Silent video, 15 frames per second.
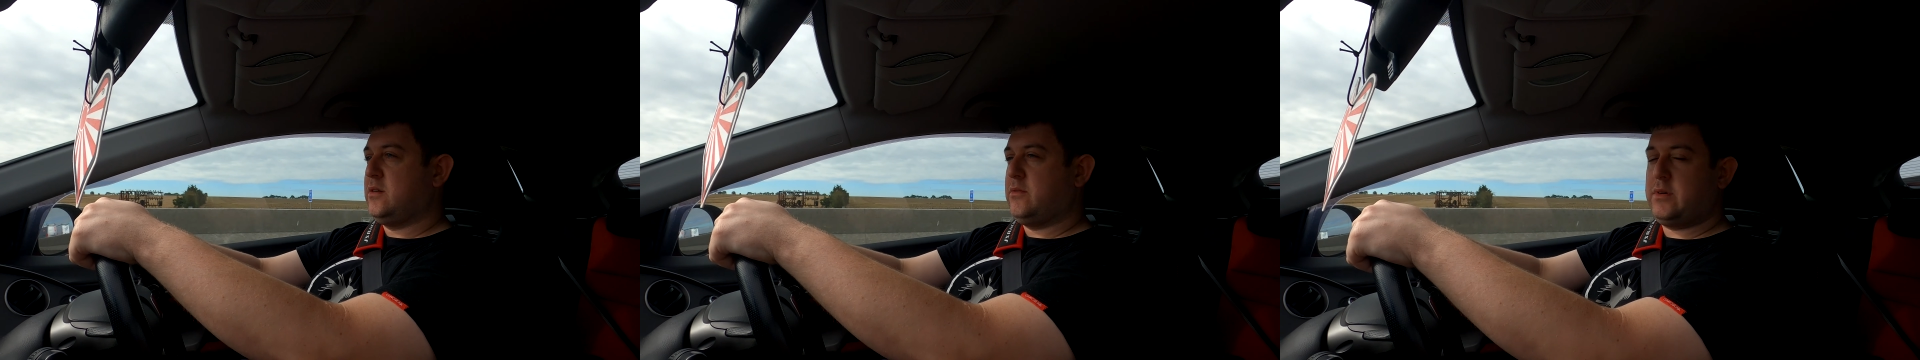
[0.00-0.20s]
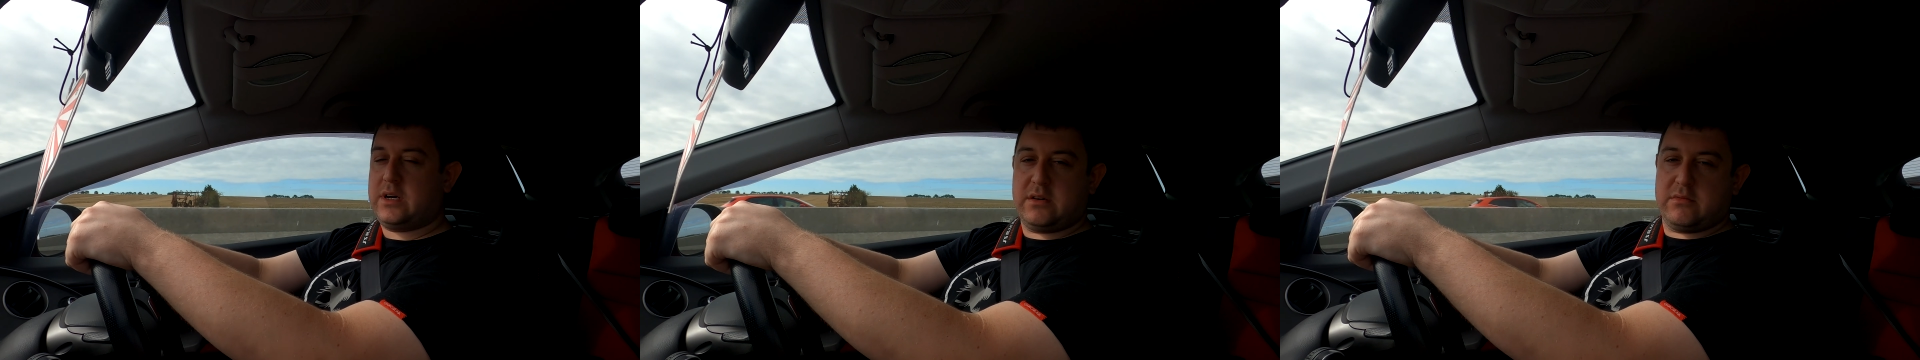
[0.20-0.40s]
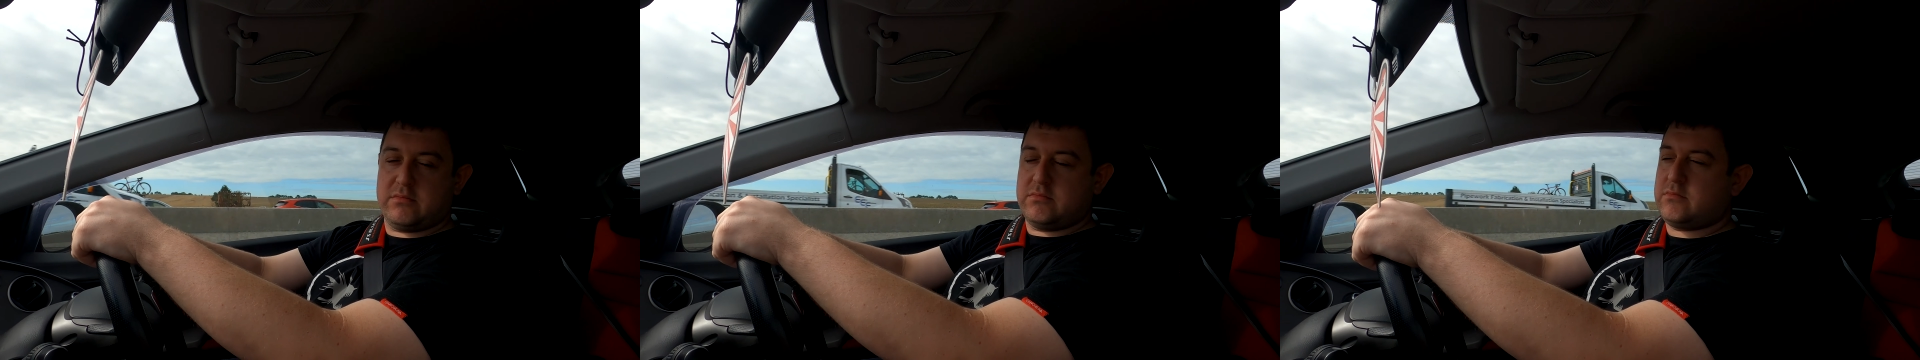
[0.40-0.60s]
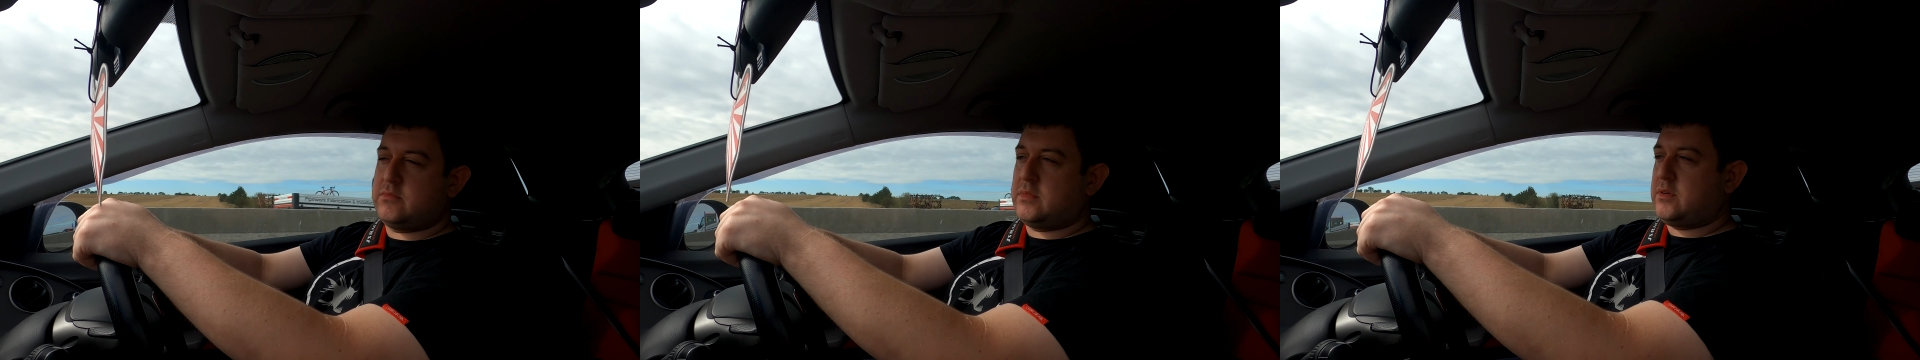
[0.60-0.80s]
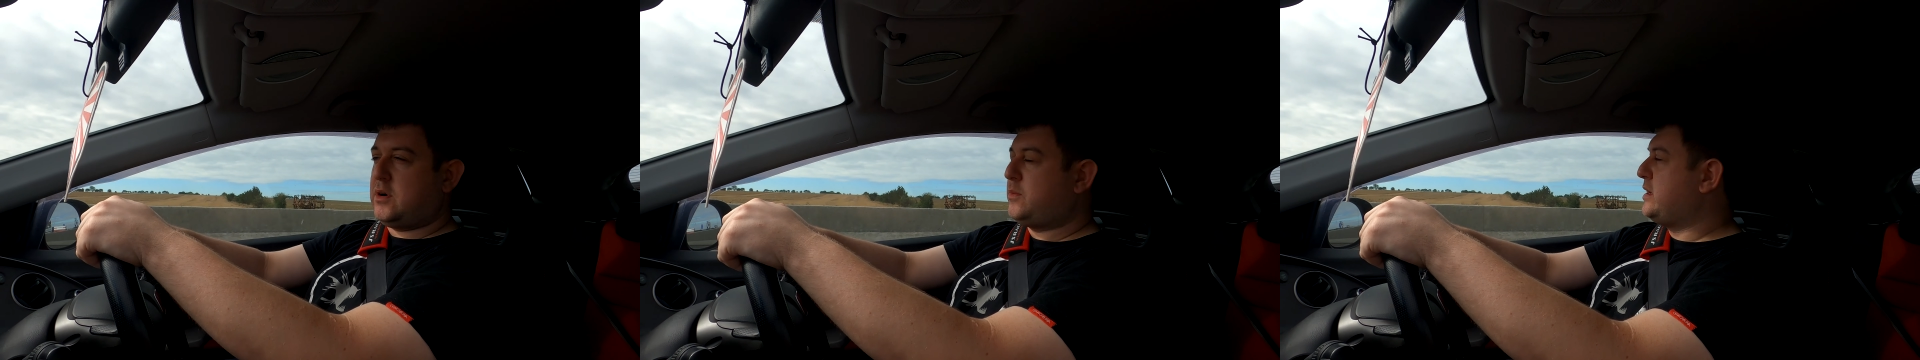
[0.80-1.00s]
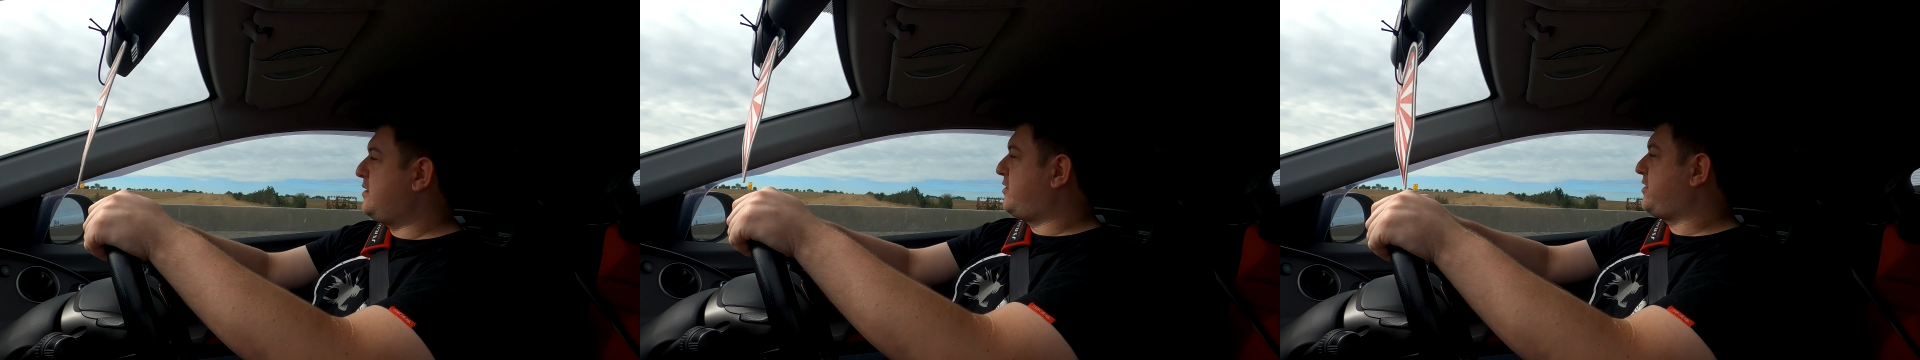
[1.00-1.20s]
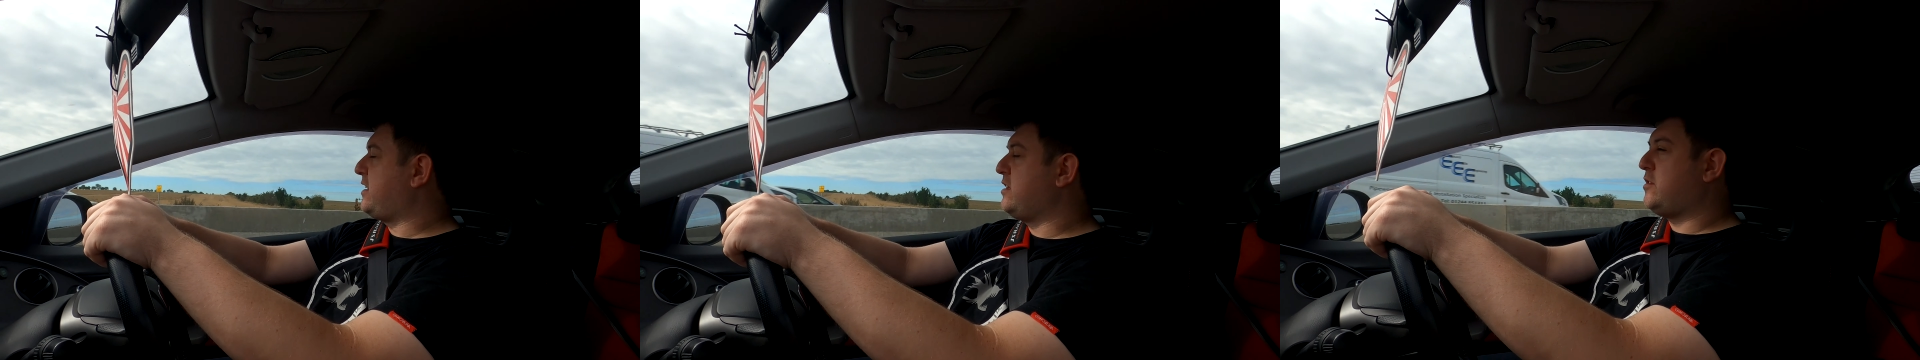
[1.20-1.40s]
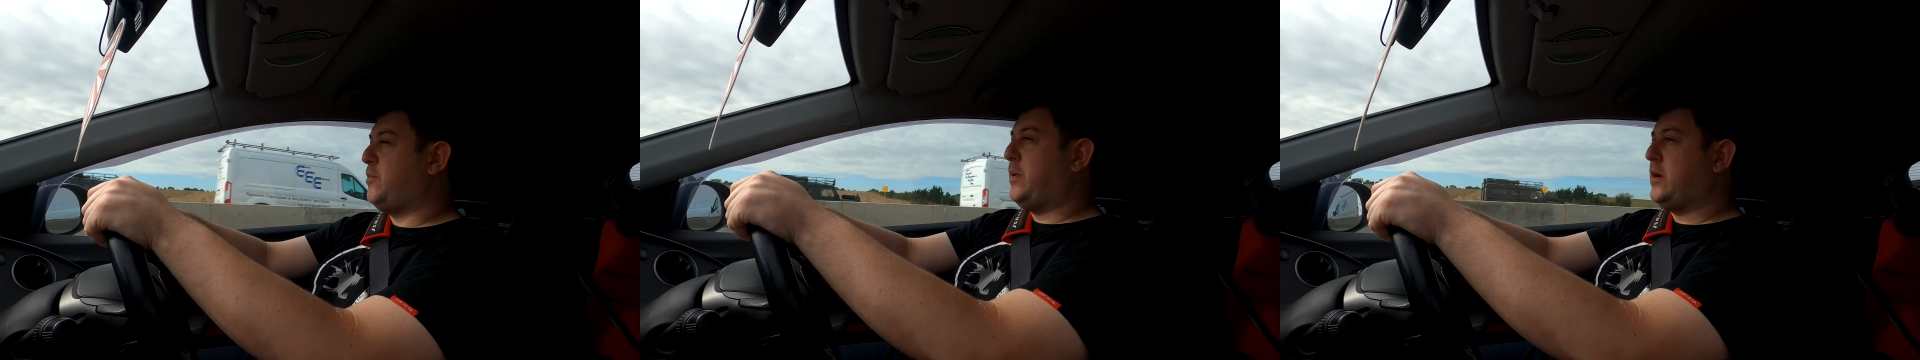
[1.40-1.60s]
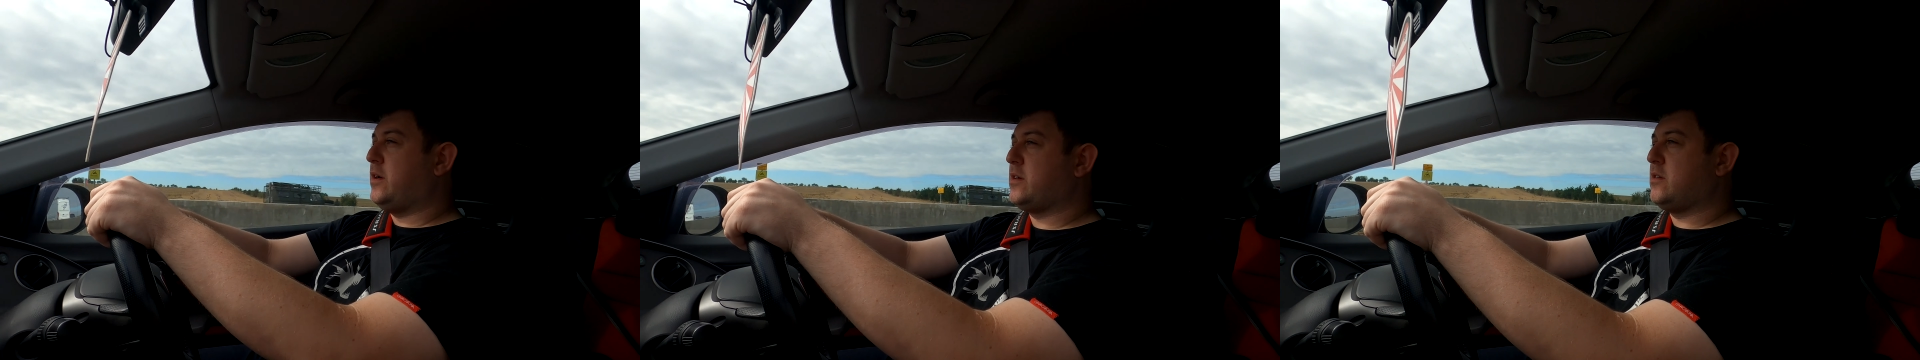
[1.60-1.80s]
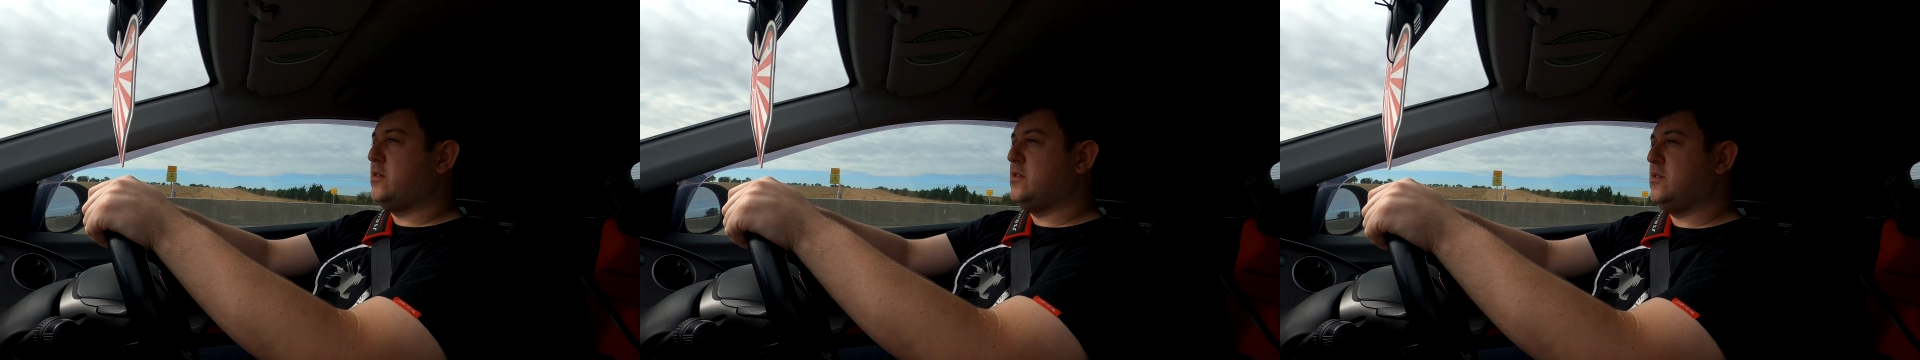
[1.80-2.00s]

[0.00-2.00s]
Well, I went to Santa Pod